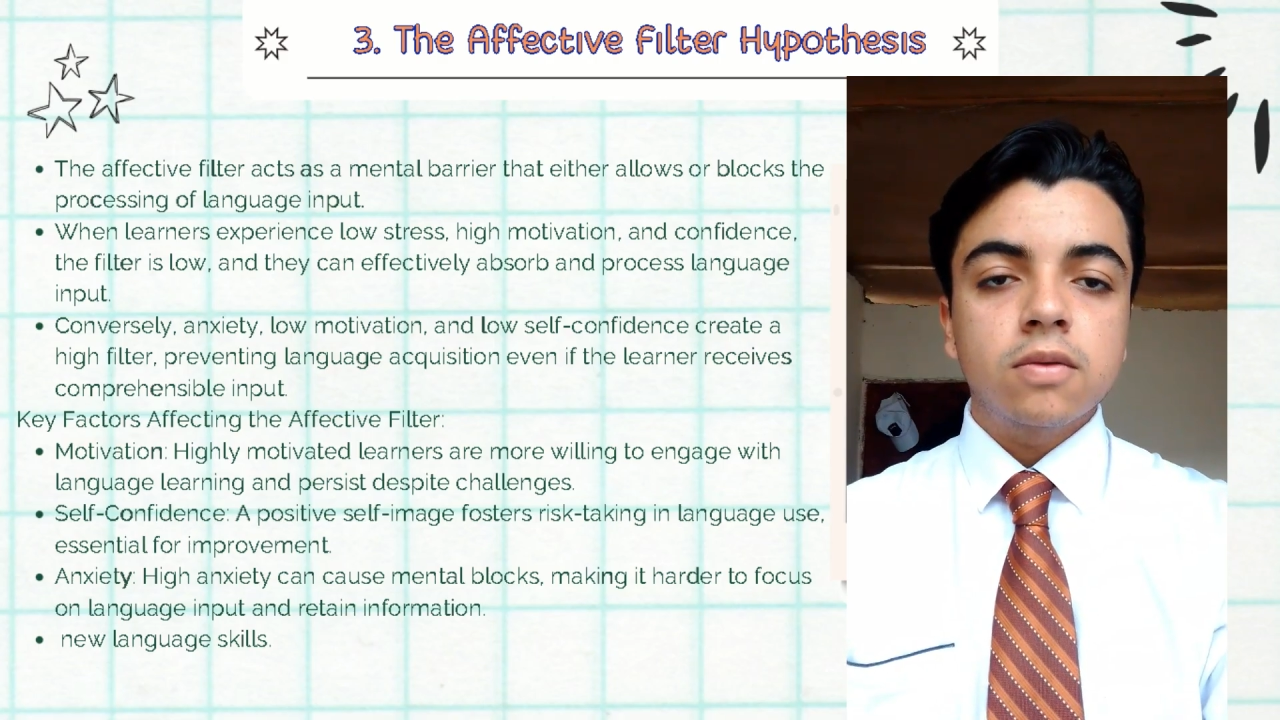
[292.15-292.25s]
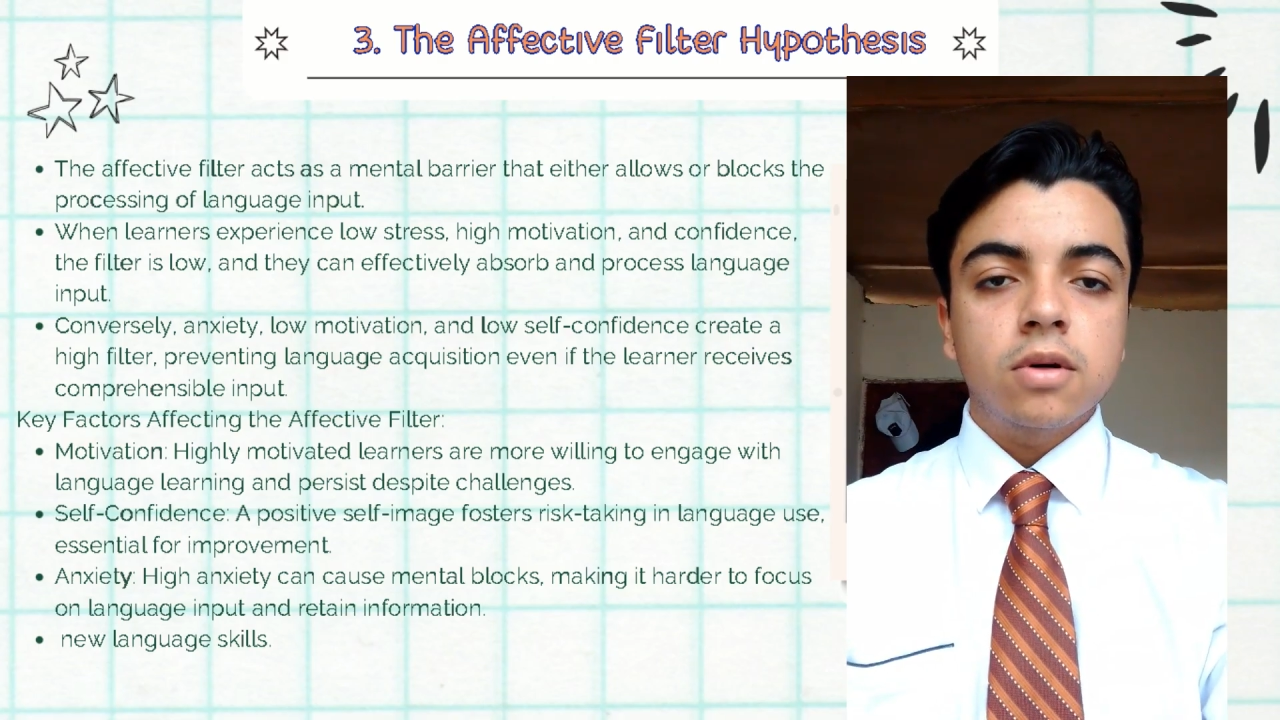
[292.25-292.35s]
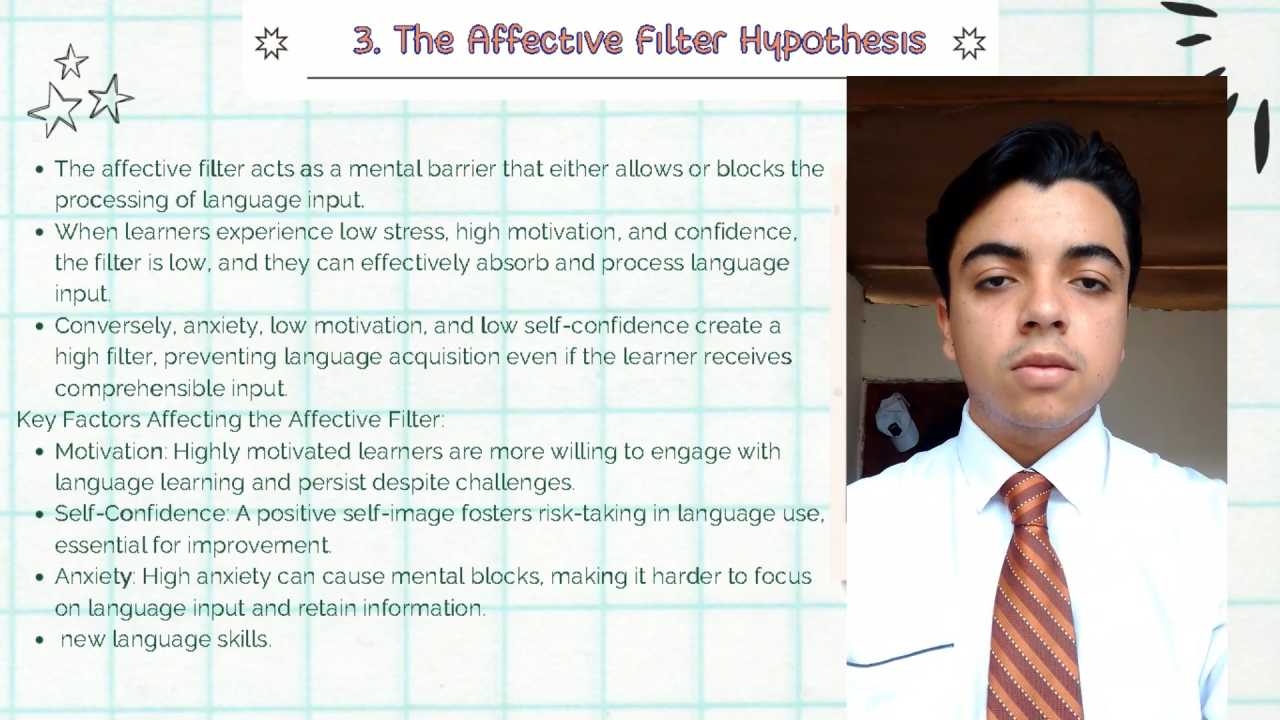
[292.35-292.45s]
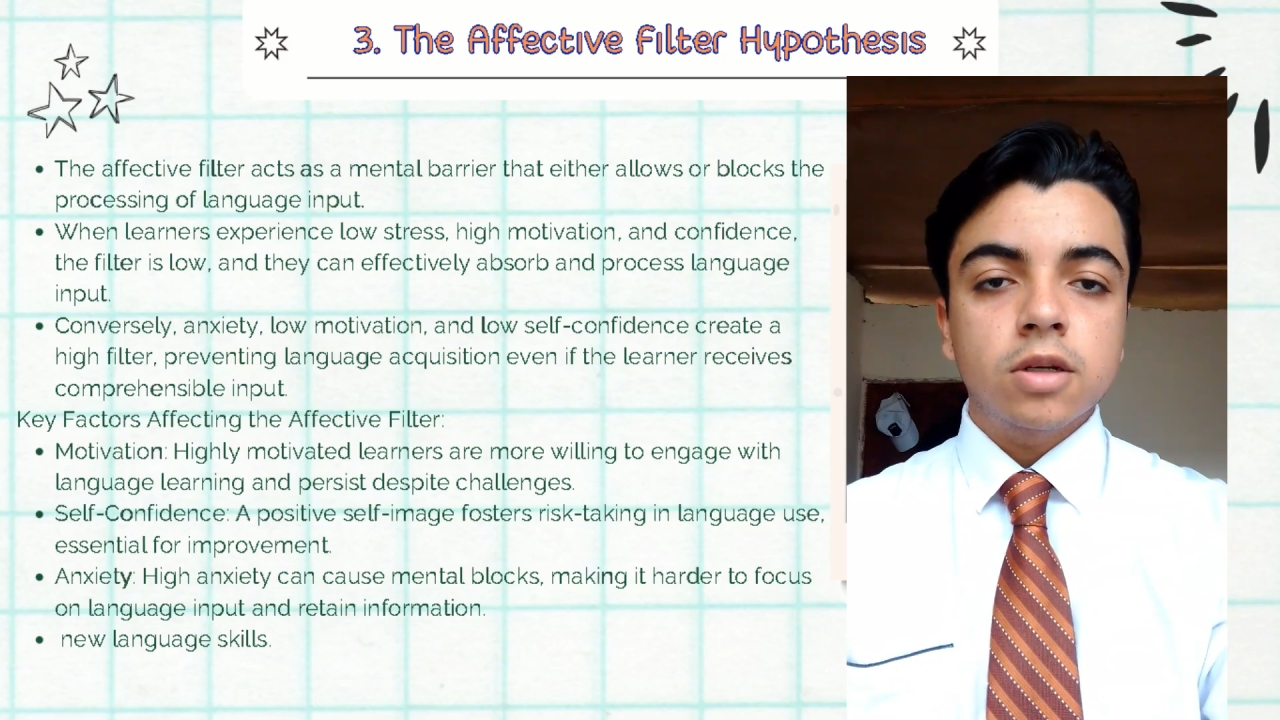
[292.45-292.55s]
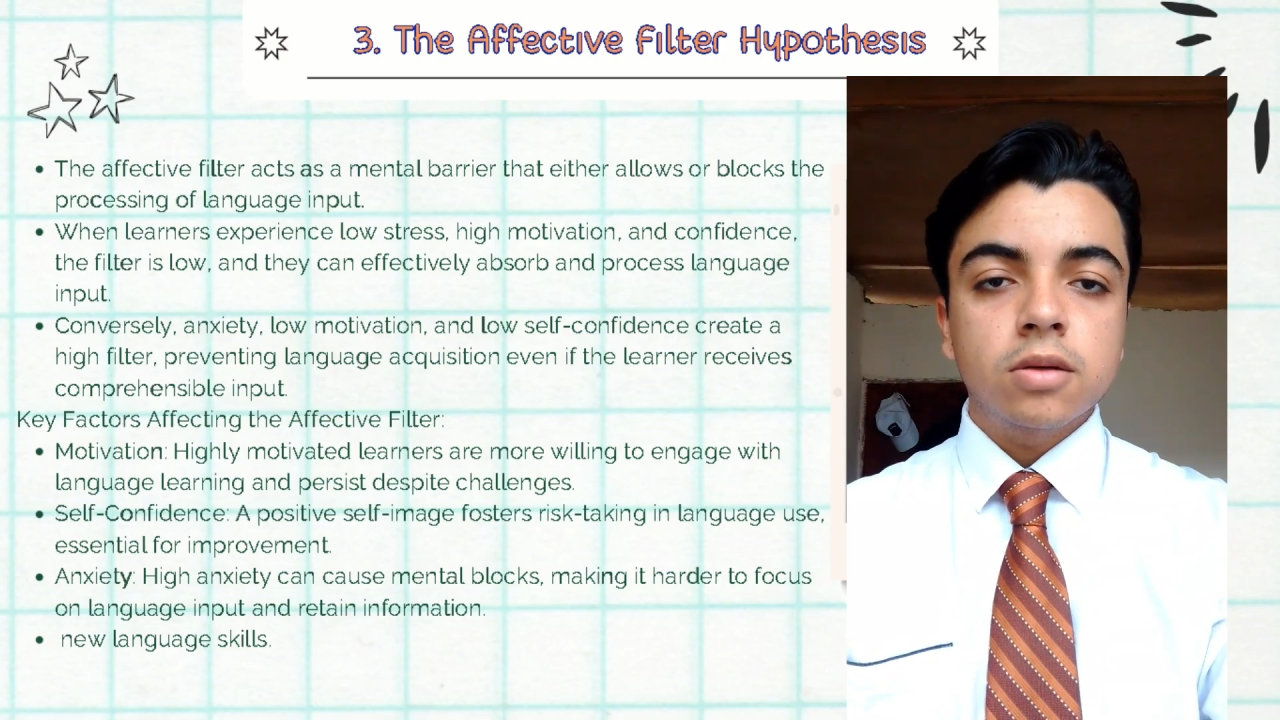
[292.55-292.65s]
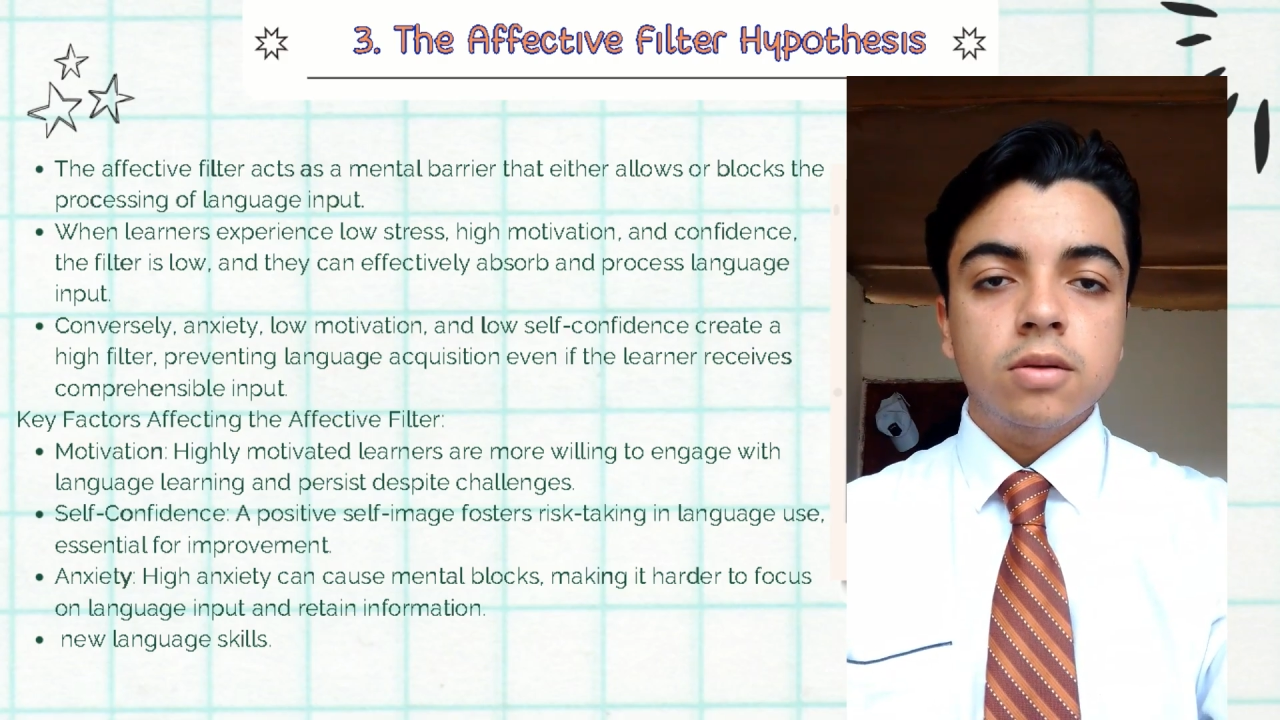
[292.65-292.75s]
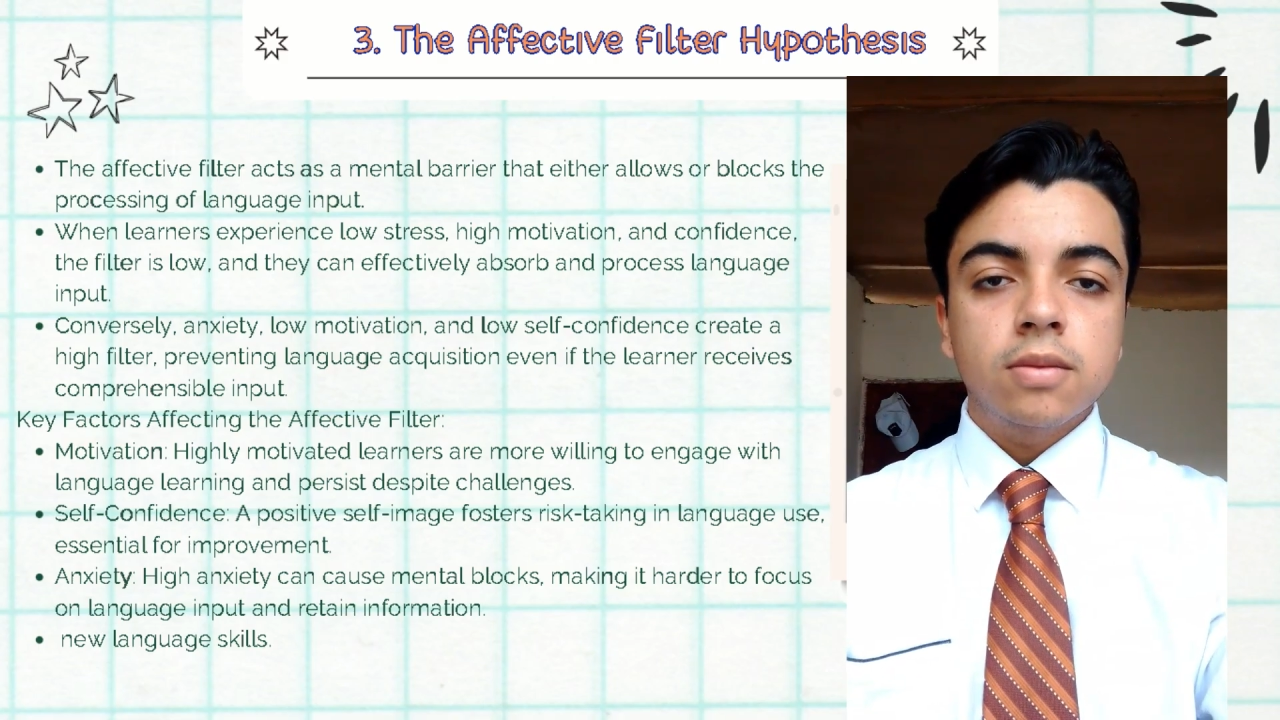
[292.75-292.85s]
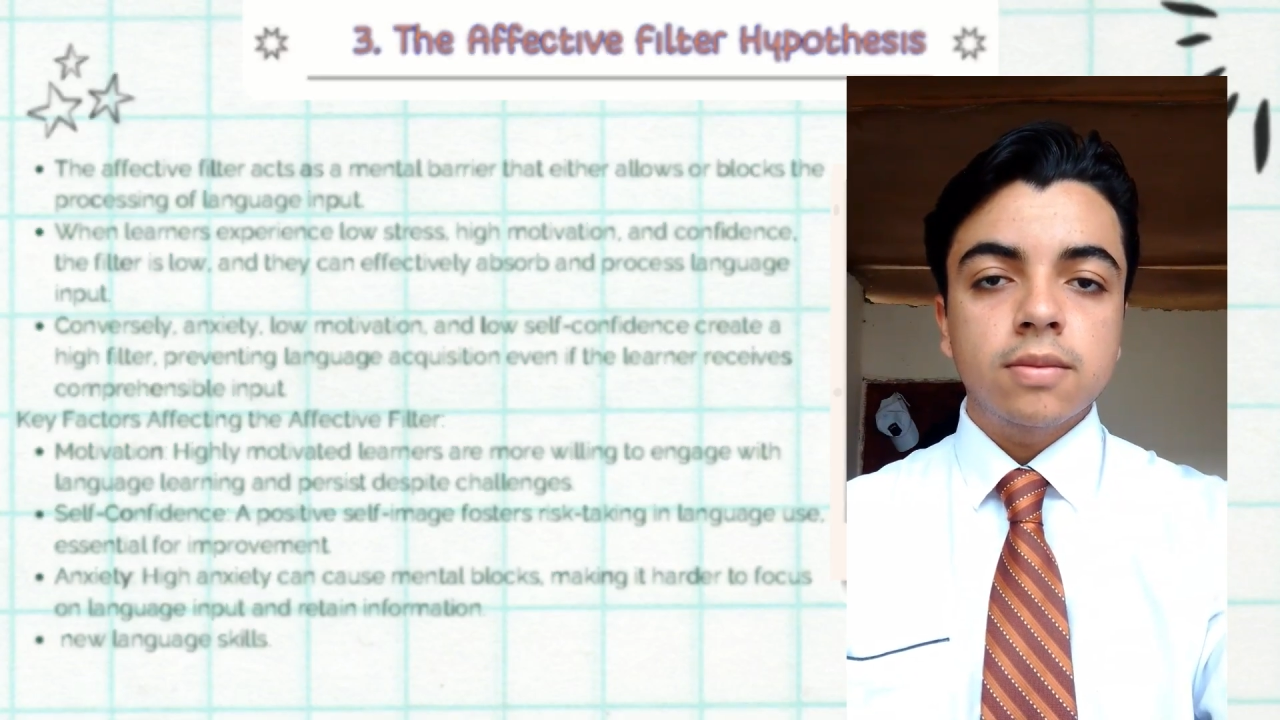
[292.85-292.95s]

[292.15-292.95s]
information.